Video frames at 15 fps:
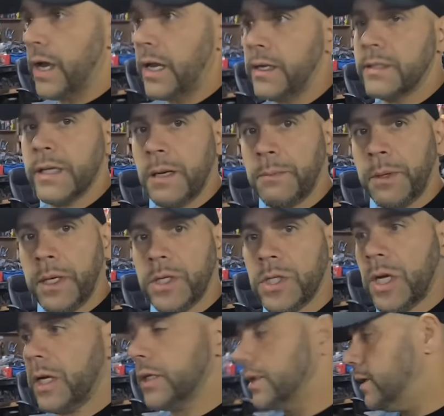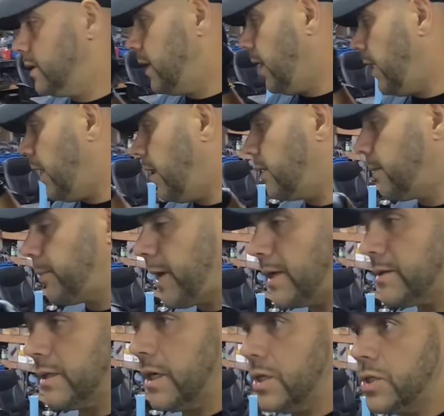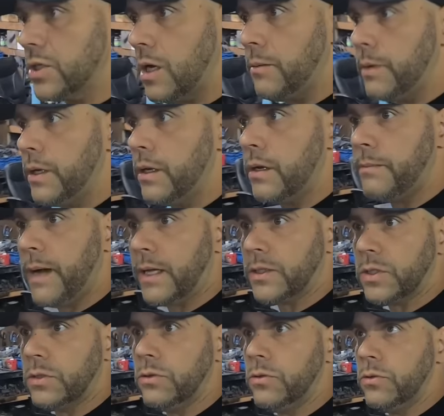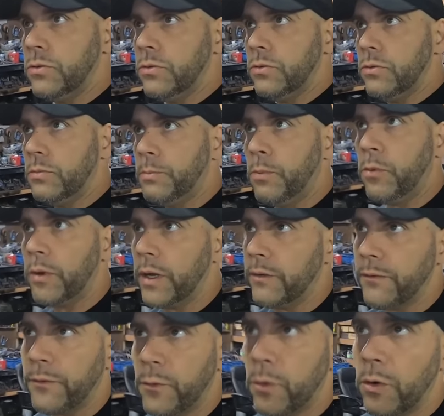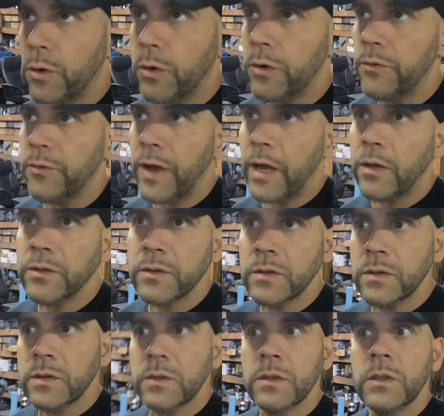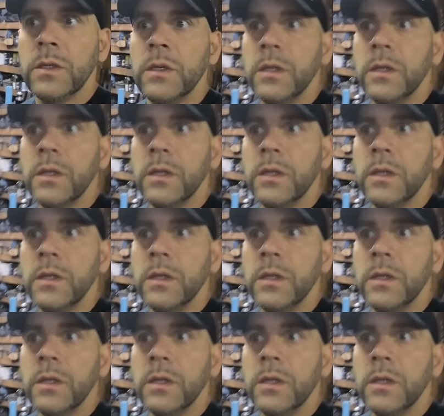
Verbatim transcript: got its end play checked, and the Plastigage come in at about 2.4 thousandths